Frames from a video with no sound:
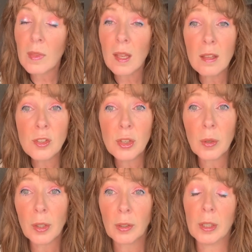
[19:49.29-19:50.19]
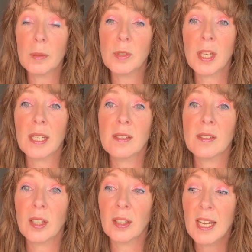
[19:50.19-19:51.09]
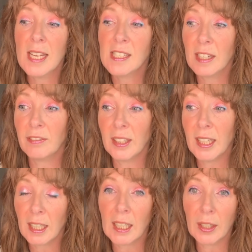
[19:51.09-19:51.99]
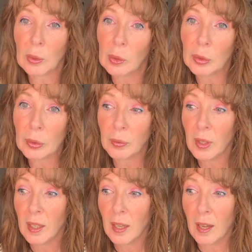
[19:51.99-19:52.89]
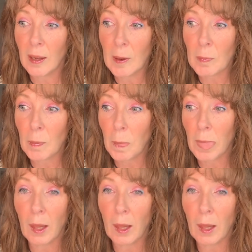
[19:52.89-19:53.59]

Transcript: the duochrome shades. So definitely a glitter glue um,